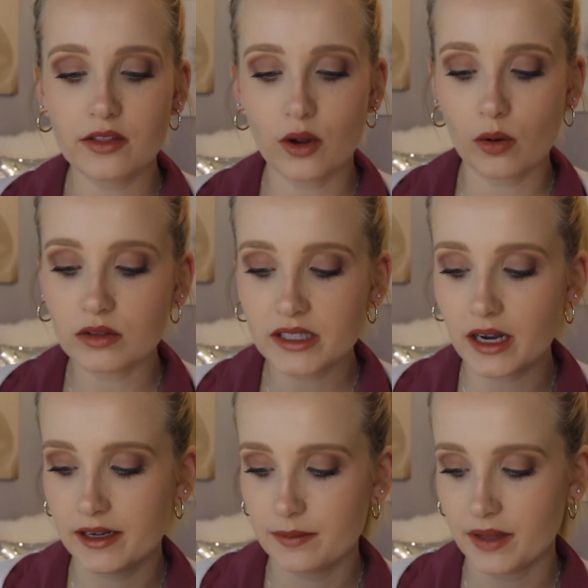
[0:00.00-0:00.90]
The only
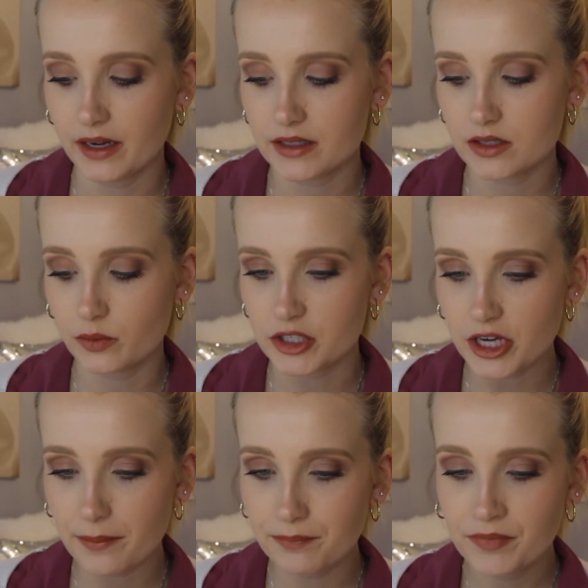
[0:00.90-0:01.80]
item that I switch
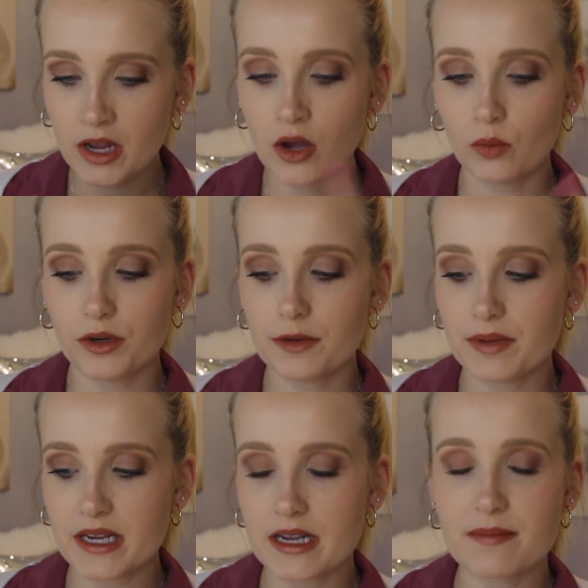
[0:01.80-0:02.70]
up would
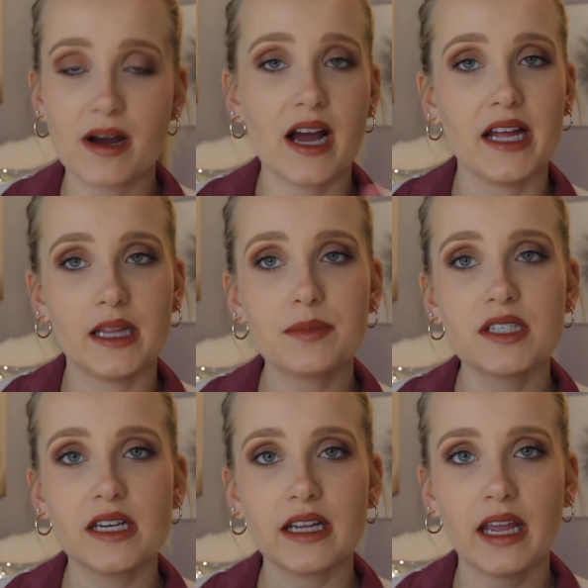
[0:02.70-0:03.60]
be my
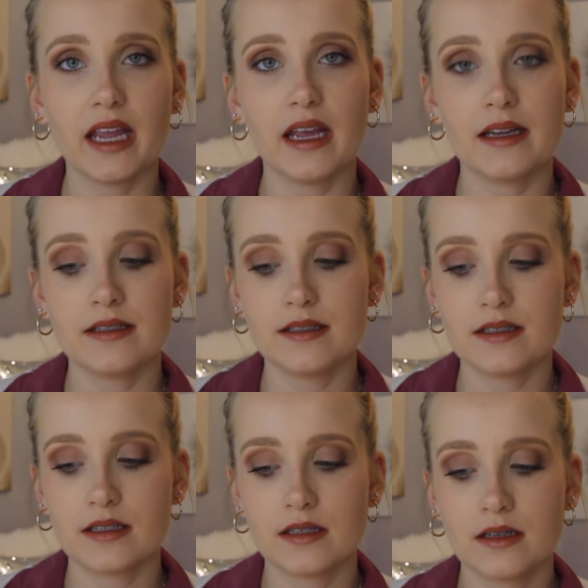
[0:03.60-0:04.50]
lipstick
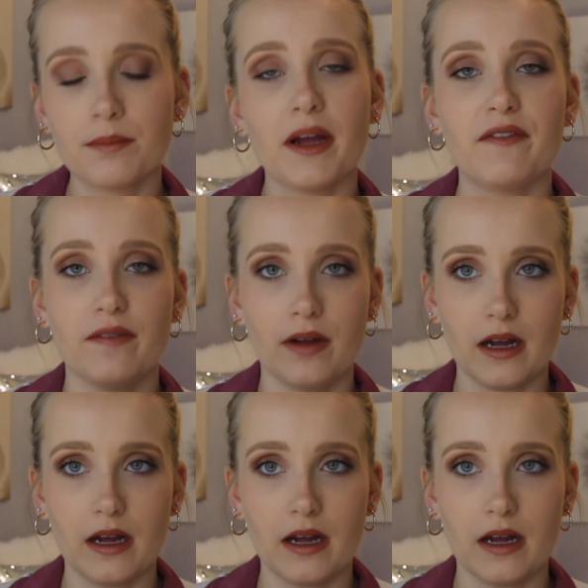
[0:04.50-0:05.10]
and my